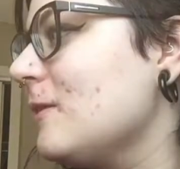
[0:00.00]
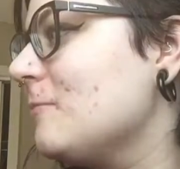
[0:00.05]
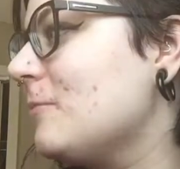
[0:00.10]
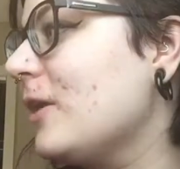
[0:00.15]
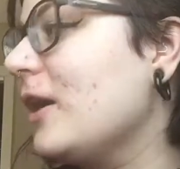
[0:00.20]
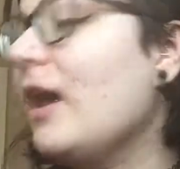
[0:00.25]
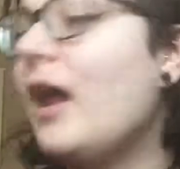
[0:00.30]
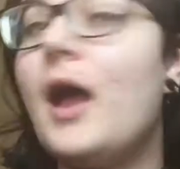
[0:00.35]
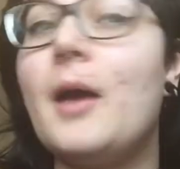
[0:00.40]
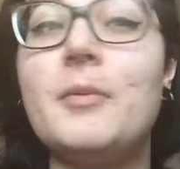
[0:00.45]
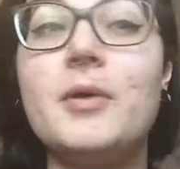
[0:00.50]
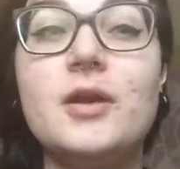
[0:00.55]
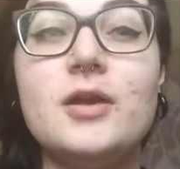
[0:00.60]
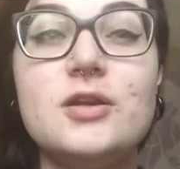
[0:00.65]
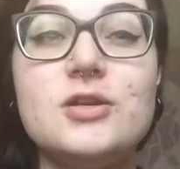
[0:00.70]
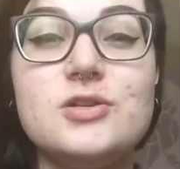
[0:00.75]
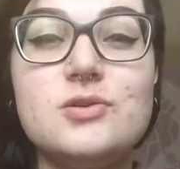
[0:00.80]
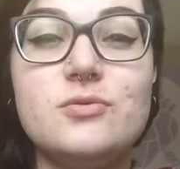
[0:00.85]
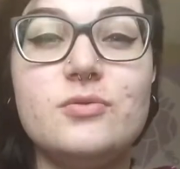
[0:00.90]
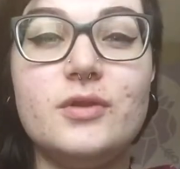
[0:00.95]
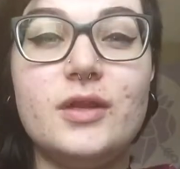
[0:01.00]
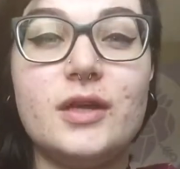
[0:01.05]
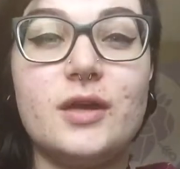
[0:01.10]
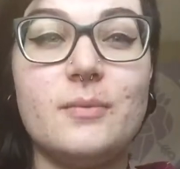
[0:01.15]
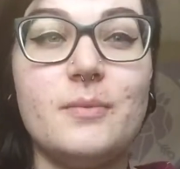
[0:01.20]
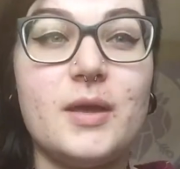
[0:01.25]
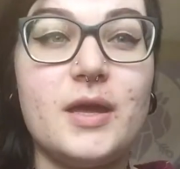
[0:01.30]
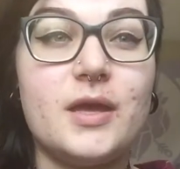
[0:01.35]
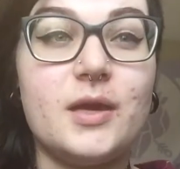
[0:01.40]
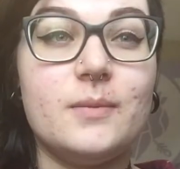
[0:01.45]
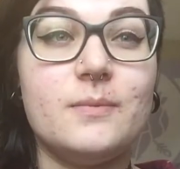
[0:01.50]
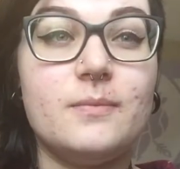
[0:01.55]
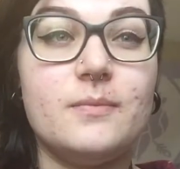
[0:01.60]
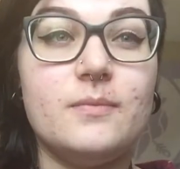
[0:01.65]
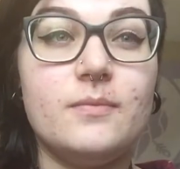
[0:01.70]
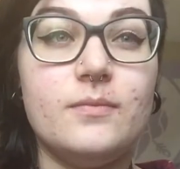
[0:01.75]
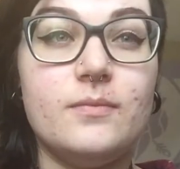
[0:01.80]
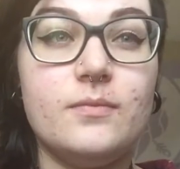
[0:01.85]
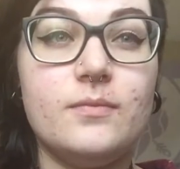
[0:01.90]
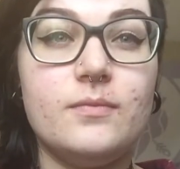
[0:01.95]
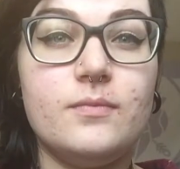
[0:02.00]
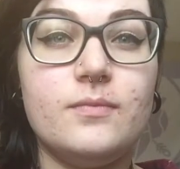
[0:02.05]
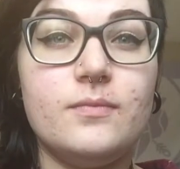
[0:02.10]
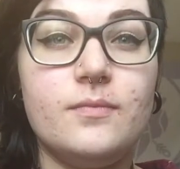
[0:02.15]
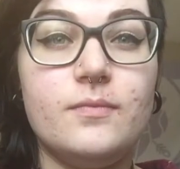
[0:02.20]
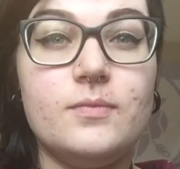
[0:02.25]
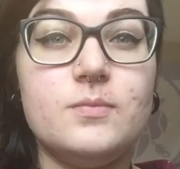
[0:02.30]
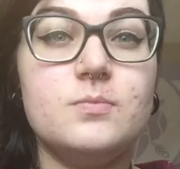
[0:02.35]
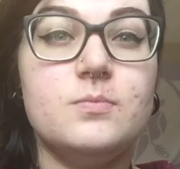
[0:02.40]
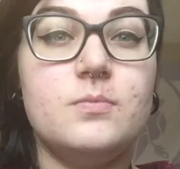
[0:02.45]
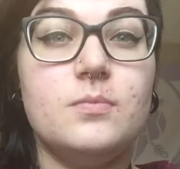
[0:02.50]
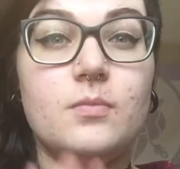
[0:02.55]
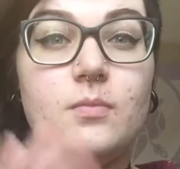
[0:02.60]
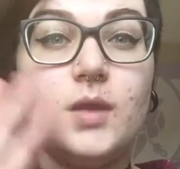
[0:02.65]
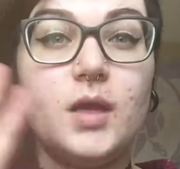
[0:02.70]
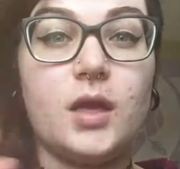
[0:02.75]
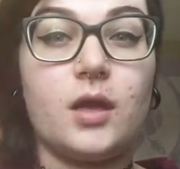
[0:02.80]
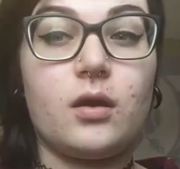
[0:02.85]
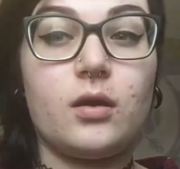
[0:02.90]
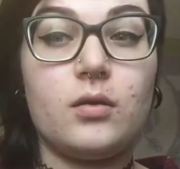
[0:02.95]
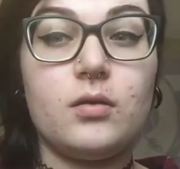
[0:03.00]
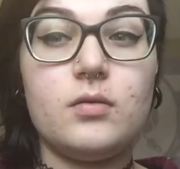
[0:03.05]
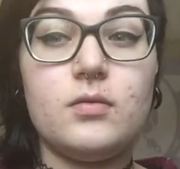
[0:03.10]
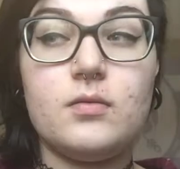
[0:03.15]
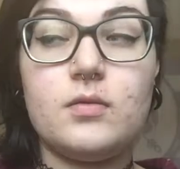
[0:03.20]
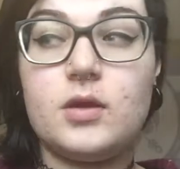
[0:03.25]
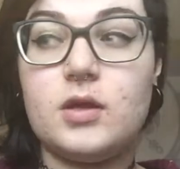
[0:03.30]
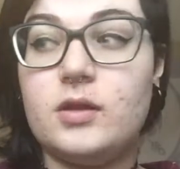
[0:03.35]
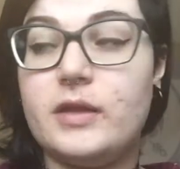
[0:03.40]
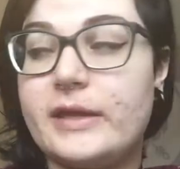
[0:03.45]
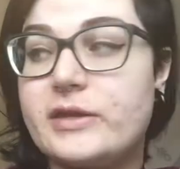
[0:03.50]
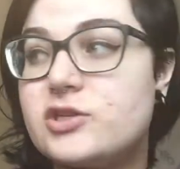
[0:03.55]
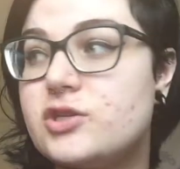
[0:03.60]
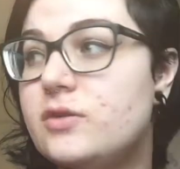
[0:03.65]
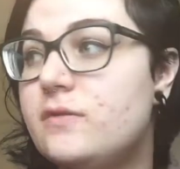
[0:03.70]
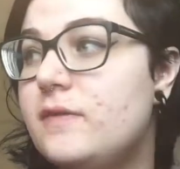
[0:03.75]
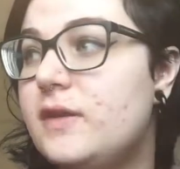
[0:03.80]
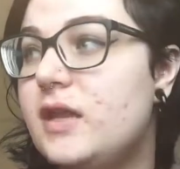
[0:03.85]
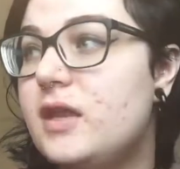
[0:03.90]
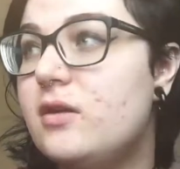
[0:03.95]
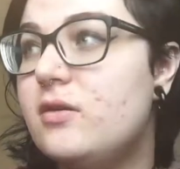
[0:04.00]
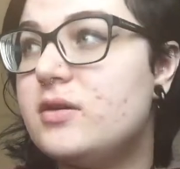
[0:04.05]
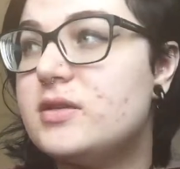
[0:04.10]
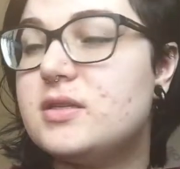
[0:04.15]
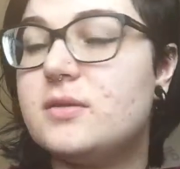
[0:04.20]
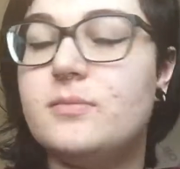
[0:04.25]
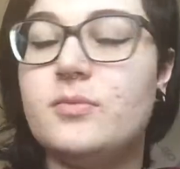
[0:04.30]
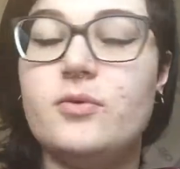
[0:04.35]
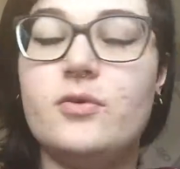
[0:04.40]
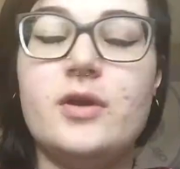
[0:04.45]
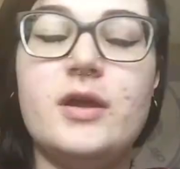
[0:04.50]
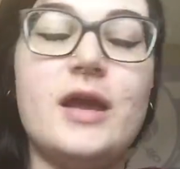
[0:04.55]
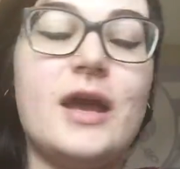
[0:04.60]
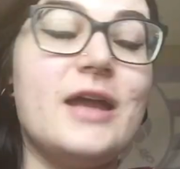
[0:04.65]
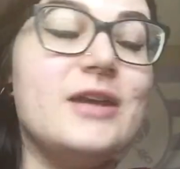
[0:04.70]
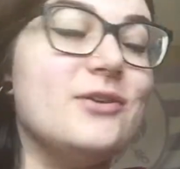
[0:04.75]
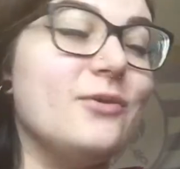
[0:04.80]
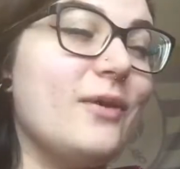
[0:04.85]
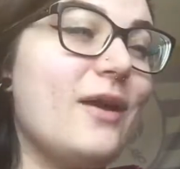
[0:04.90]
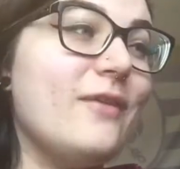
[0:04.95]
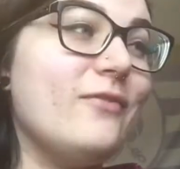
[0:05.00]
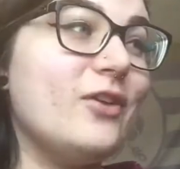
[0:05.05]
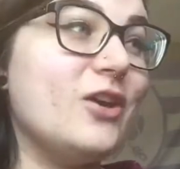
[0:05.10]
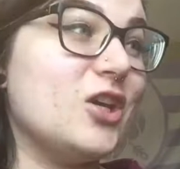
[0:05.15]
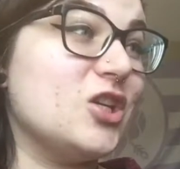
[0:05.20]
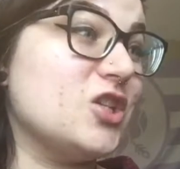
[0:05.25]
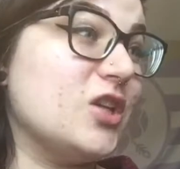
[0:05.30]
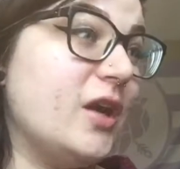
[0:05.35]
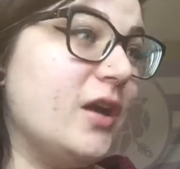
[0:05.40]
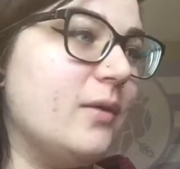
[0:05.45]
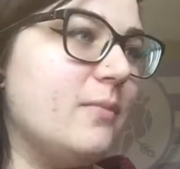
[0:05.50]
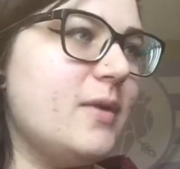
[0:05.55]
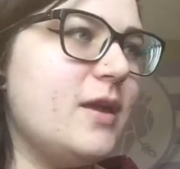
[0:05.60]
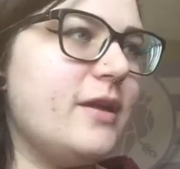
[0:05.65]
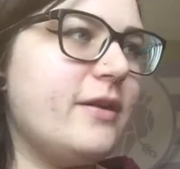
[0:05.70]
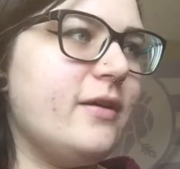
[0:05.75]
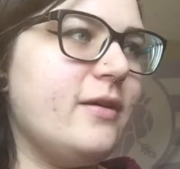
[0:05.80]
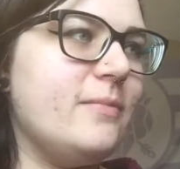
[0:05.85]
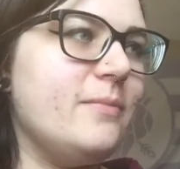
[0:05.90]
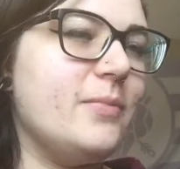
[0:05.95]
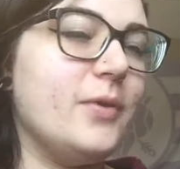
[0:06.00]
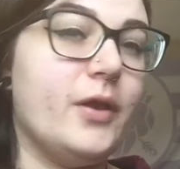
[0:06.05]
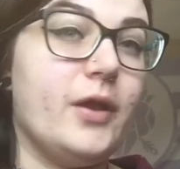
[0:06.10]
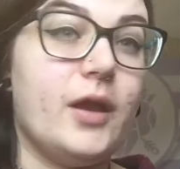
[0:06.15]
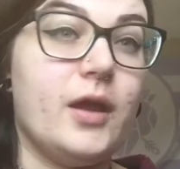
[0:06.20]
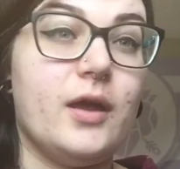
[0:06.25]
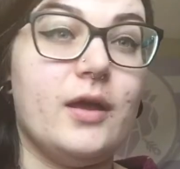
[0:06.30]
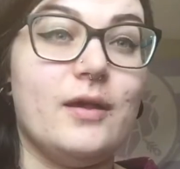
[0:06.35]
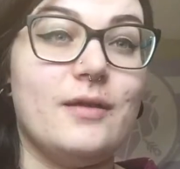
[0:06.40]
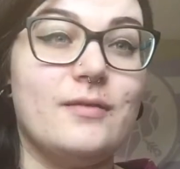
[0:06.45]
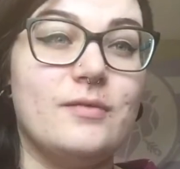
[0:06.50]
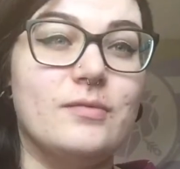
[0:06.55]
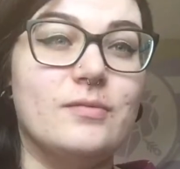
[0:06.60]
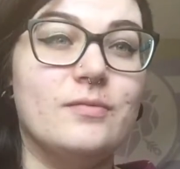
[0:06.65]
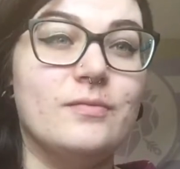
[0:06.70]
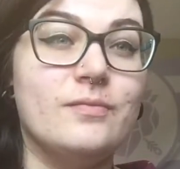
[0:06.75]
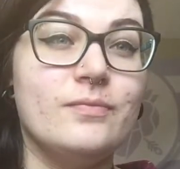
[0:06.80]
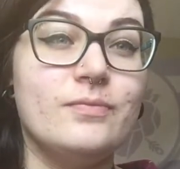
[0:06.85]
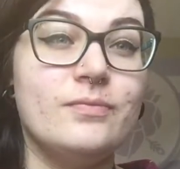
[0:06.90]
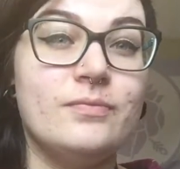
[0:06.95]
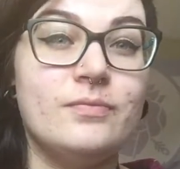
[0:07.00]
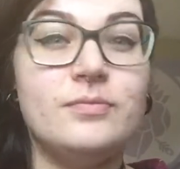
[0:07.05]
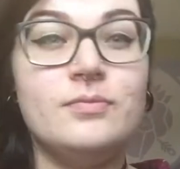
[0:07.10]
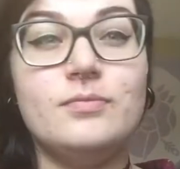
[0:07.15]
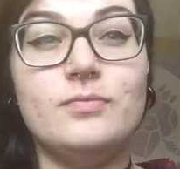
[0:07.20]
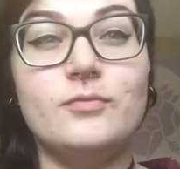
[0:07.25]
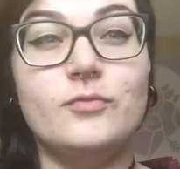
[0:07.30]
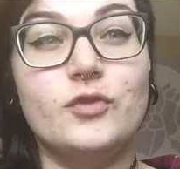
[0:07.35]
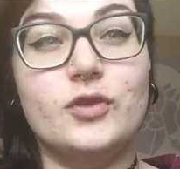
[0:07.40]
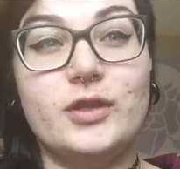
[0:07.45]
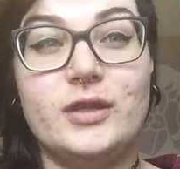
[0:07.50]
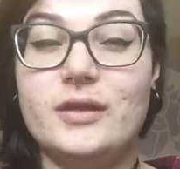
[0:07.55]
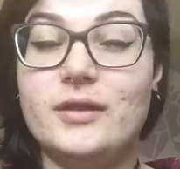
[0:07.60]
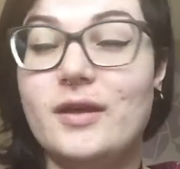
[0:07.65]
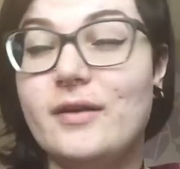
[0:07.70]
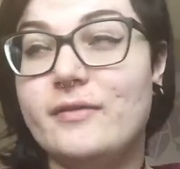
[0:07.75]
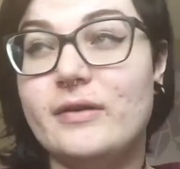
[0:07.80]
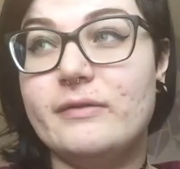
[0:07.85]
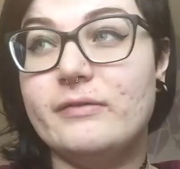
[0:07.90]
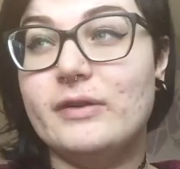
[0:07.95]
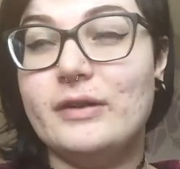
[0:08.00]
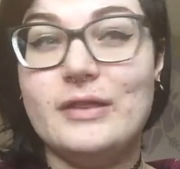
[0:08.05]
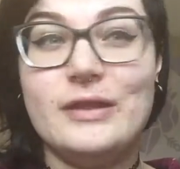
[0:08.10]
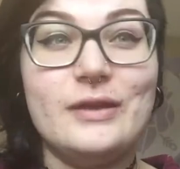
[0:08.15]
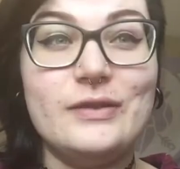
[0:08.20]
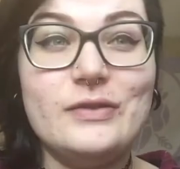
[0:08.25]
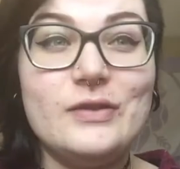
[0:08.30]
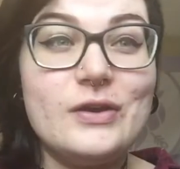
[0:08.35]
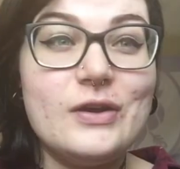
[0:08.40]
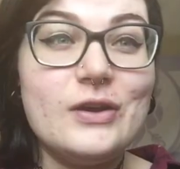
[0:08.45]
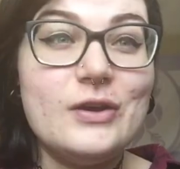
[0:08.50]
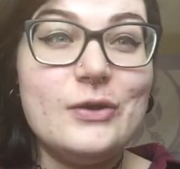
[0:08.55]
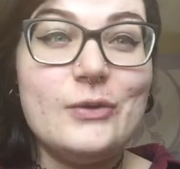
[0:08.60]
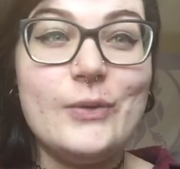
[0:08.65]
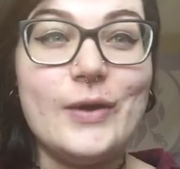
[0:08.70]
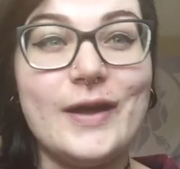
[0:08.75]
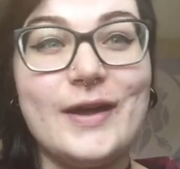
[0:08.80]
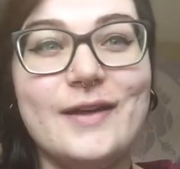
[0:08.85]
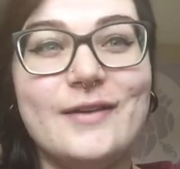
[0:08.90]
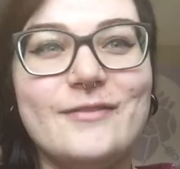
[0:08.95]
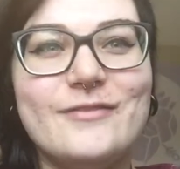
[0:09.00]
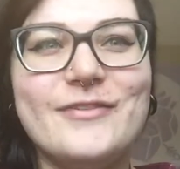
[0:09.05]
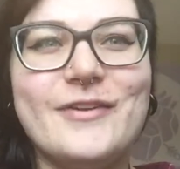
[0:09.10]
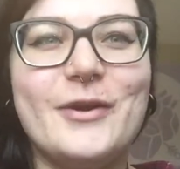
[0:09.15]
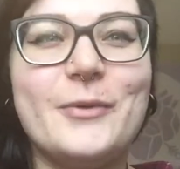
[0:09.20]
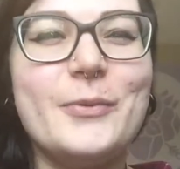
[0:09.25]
But I'm gonna do like a makeup like collection video at some point. I don't have like a ton of makeup, but I really love everything that I do have.